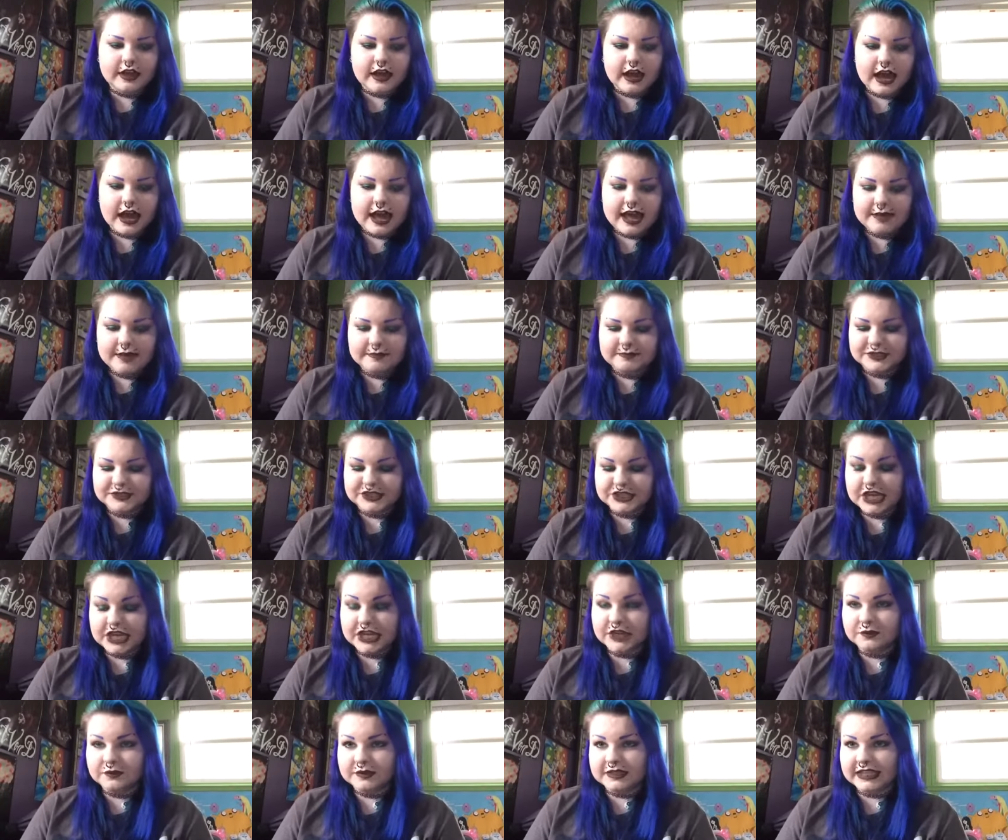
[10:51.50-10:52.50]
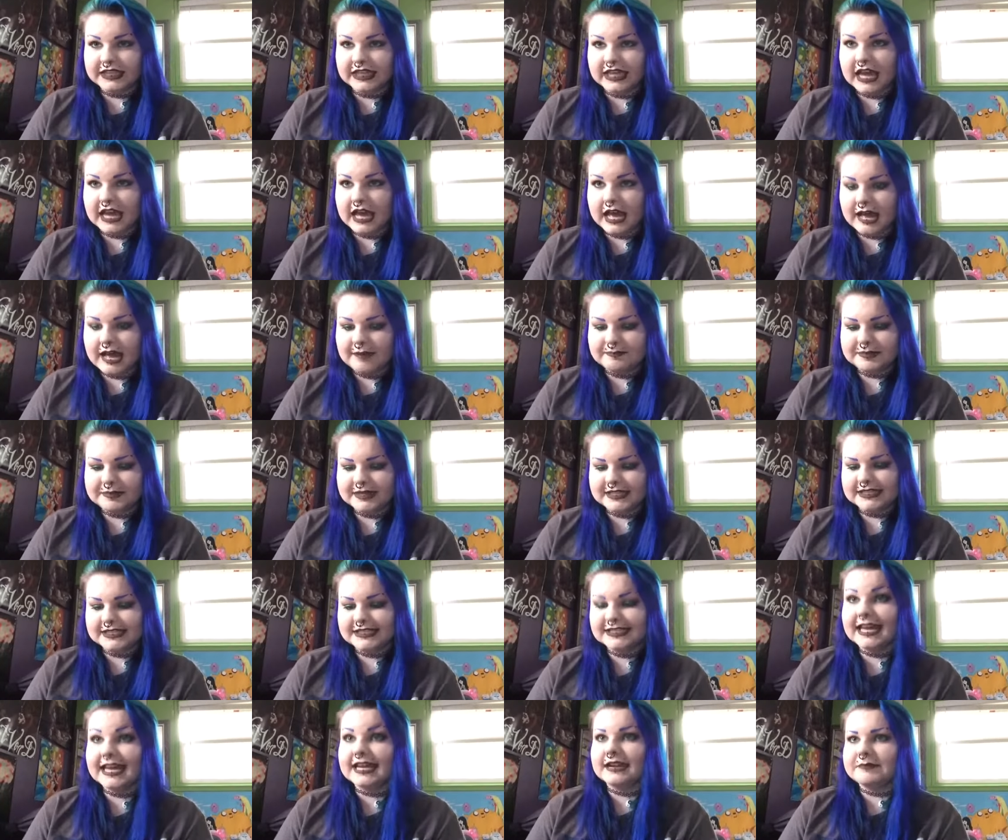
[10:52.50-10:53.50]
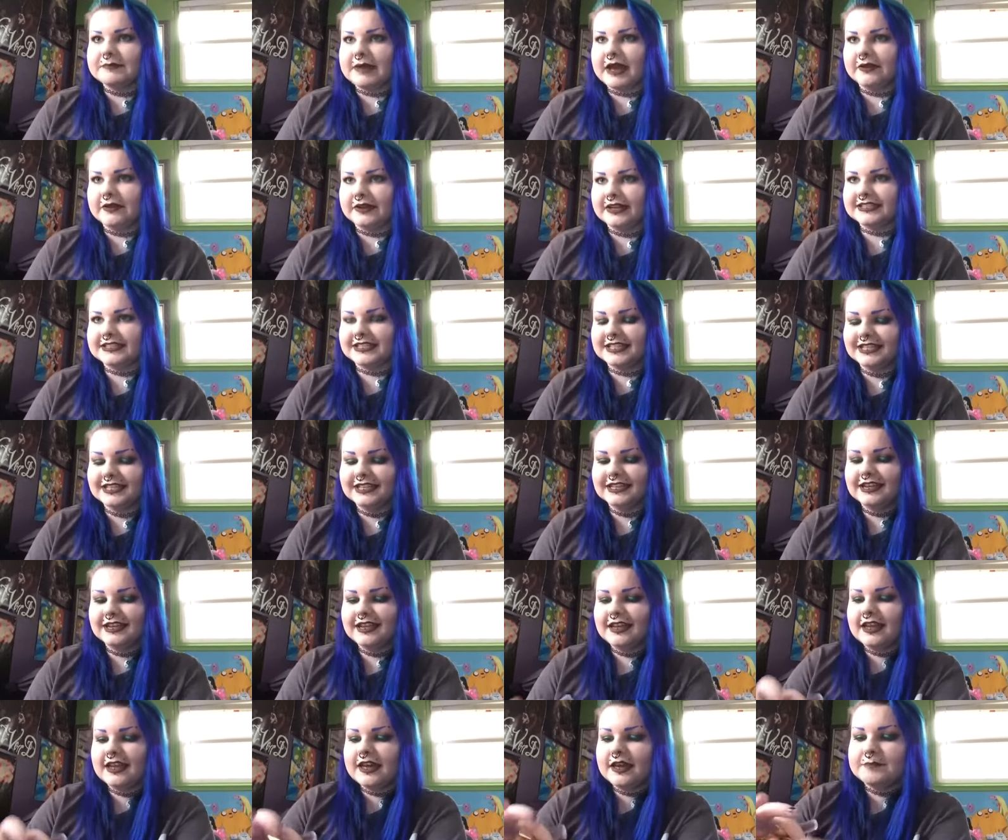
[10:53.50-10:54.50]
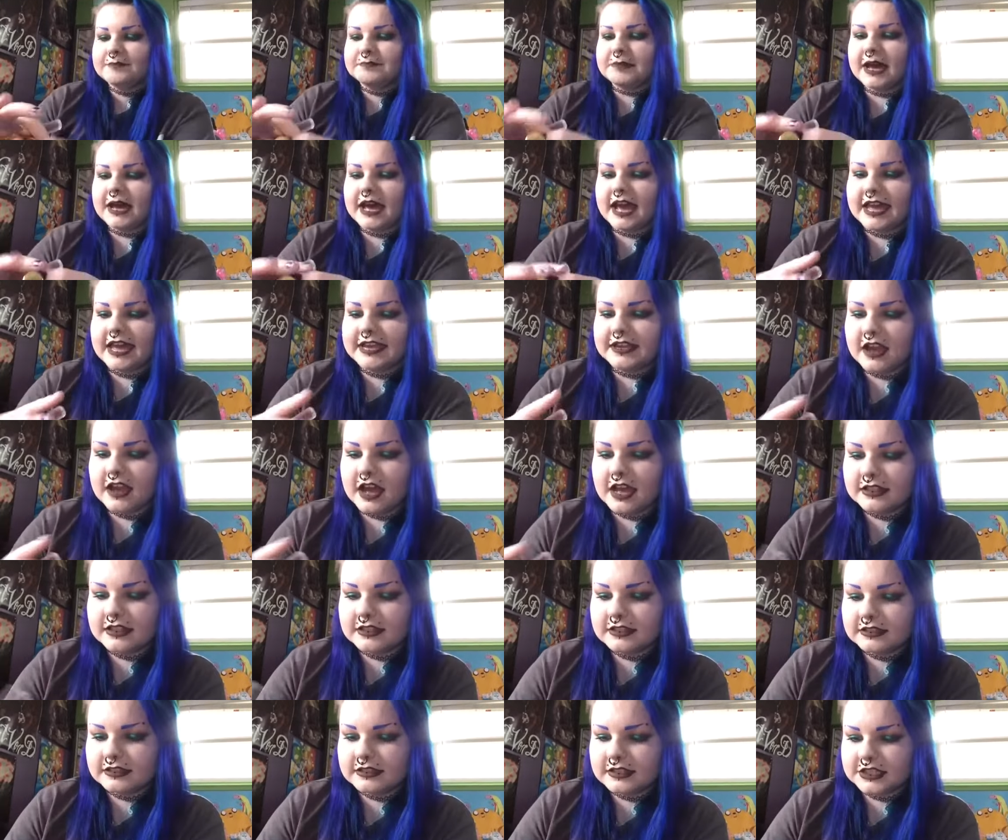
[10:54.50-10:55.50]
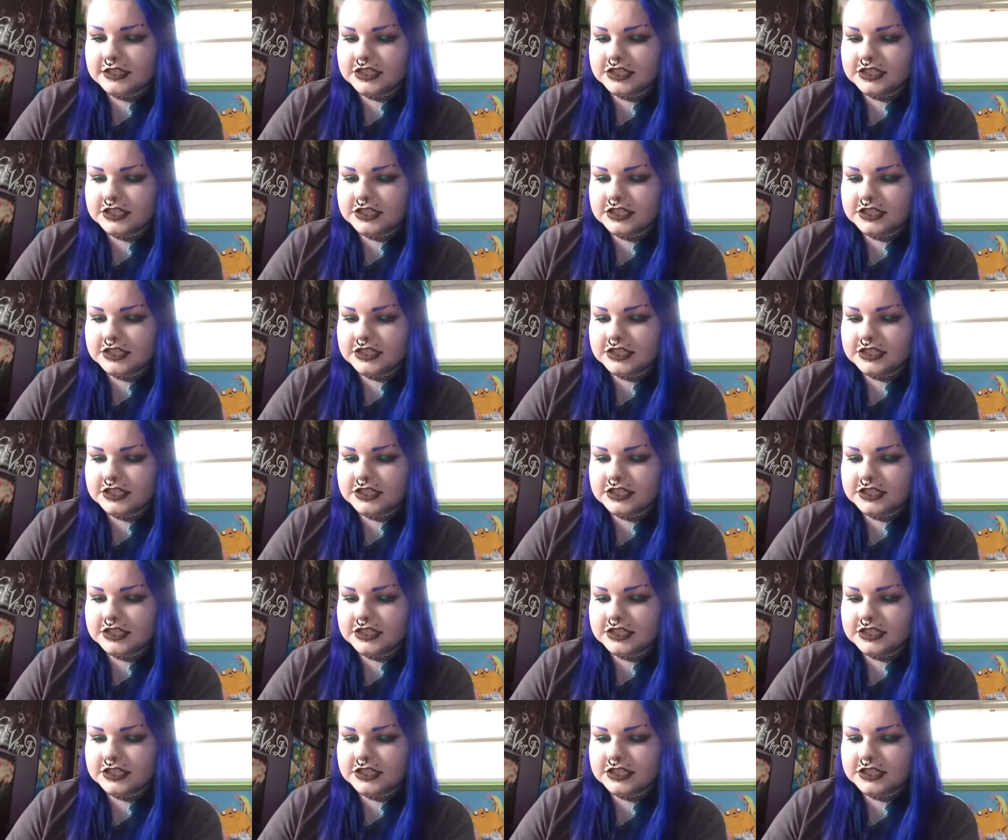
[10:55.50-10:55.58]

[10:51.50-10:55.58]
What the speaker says: I am genuinely upset about it. But I got the